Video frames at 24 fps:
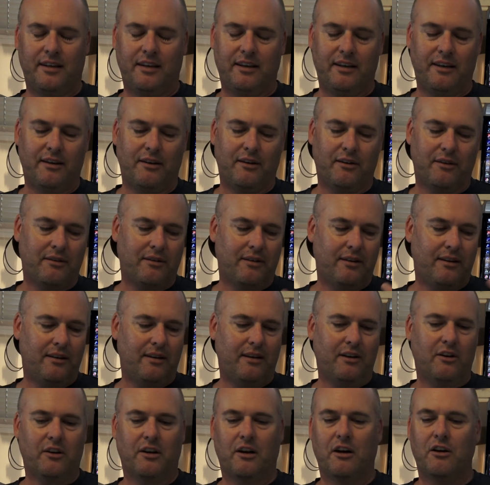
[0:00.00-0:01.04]
you
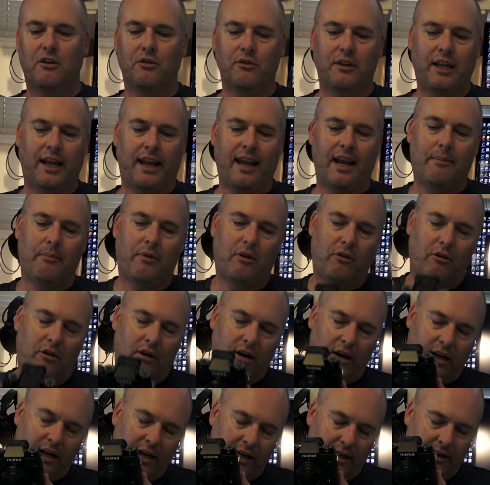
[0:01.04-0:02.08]
got to hold the camera
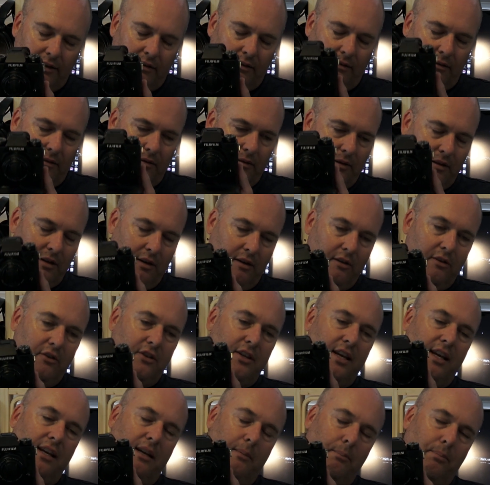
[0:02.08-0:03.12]
right, and
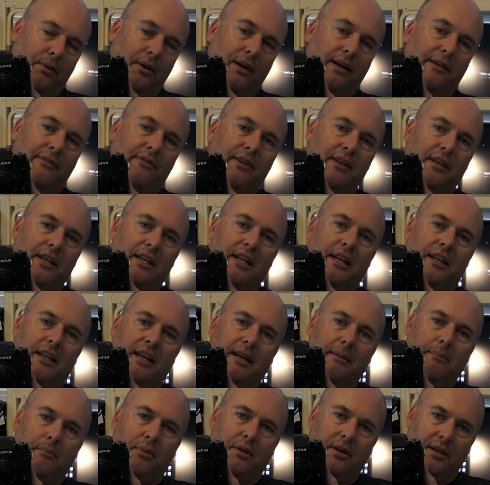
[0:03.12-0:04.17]
take a breath in and
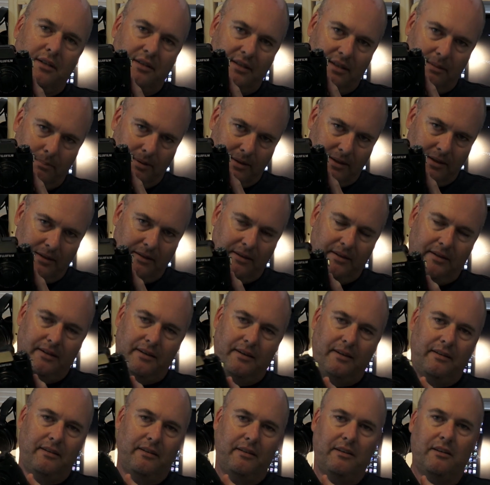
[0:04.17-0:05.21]
then press the
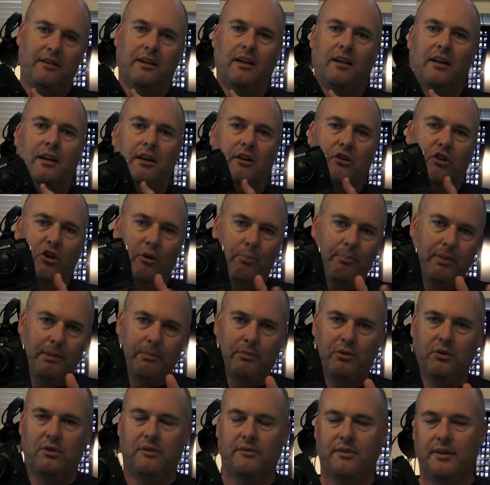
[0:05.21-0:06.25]
button and not be
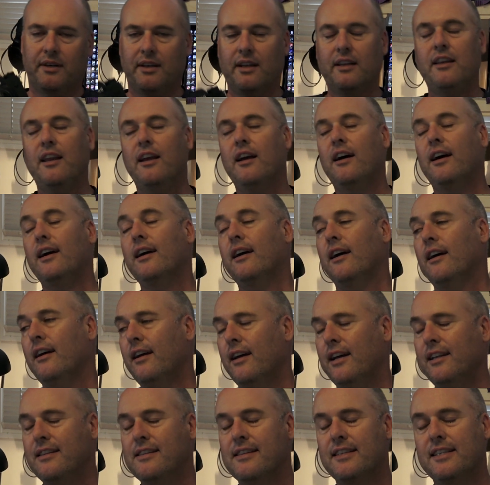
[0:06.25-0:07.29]
moving. And yeah,
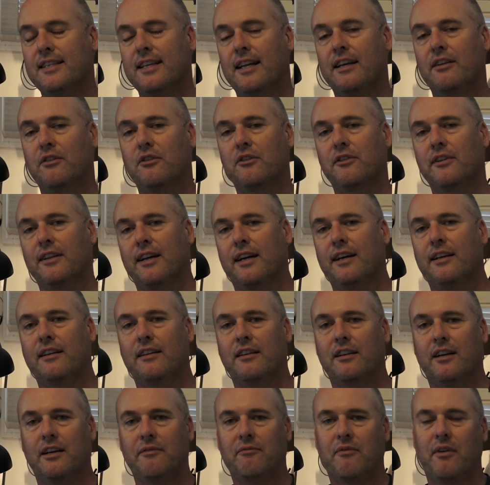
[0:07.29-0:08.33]
I understand all that,
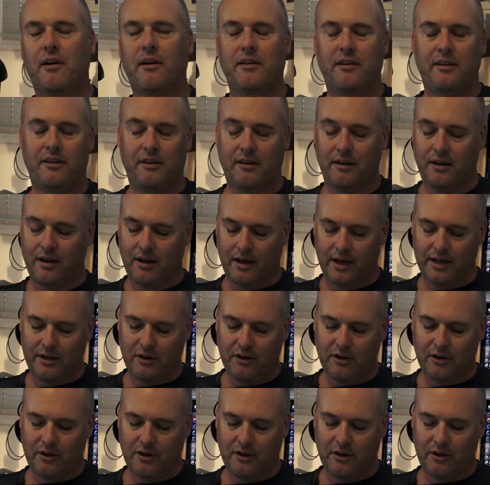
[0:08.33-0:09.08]
and I